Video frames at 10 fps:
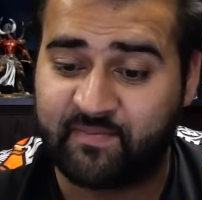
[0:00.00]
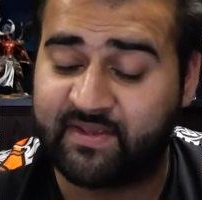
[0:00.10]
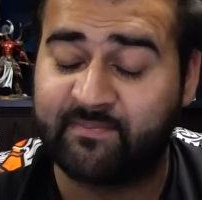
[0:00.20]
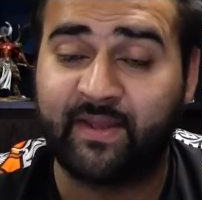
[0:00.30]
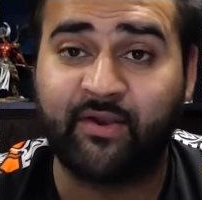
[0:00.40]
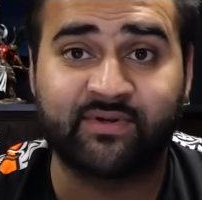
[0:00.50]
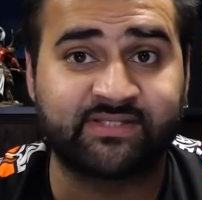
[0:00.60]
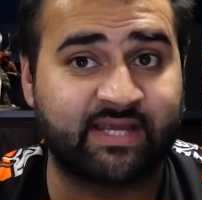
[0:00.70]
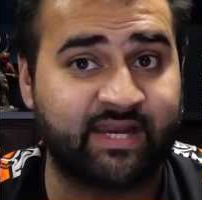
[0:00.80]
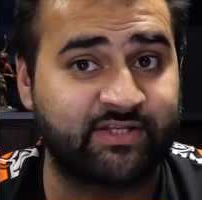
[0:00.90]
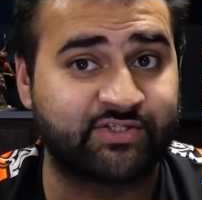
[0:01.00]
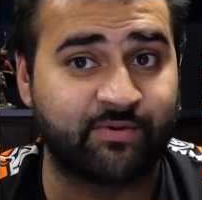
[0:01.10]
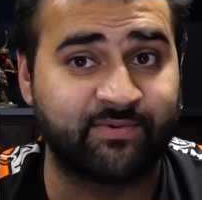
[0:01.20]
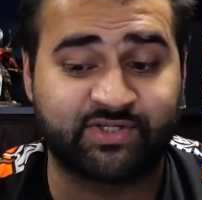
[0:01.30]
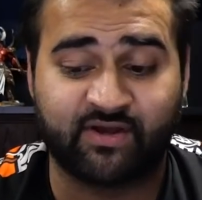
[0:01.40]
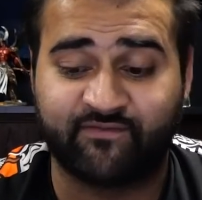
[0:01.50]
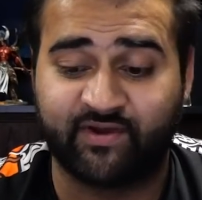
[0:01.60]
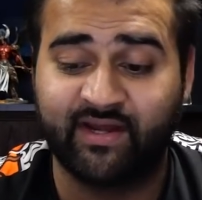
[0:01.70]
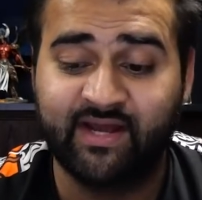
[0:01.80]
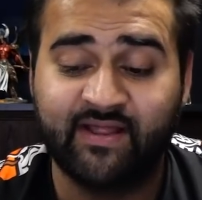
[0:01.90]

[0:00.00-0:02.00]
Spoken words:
but your big ones are getting so much tougher.